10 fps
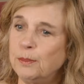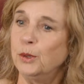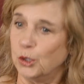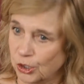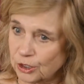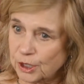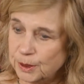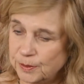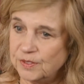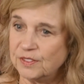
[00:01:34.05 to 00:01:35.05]
book
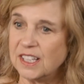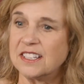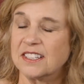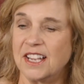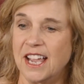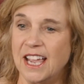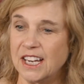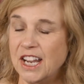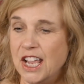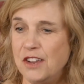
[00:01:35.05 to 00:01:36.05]
that
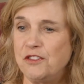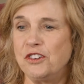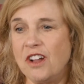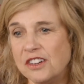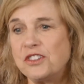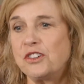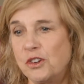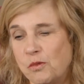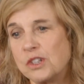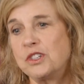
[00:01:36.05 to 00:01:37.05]
said, if you're not
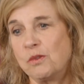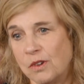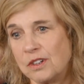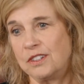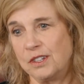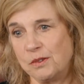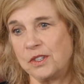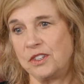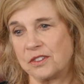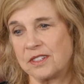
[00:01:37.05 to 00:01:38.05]
sure what you want to do
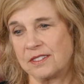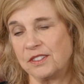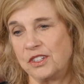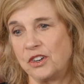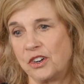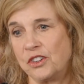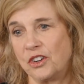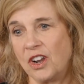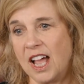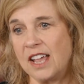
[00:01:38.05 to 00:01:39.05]
with your, you know, your
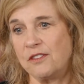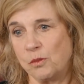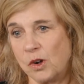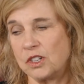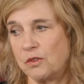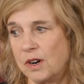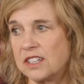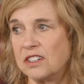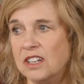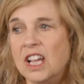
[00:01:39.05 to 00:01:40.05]
life and what
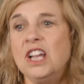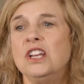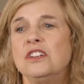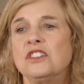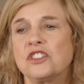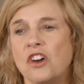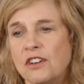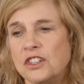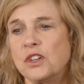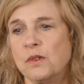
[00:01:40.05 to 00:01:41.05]
direction,
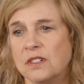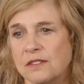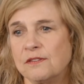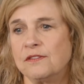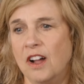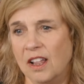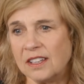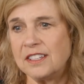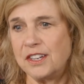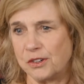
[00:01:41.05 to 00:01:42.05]
start doing some
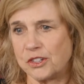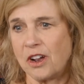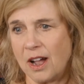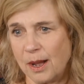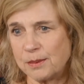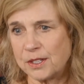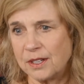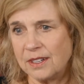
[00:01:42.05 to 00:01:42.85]
volunteer jobs.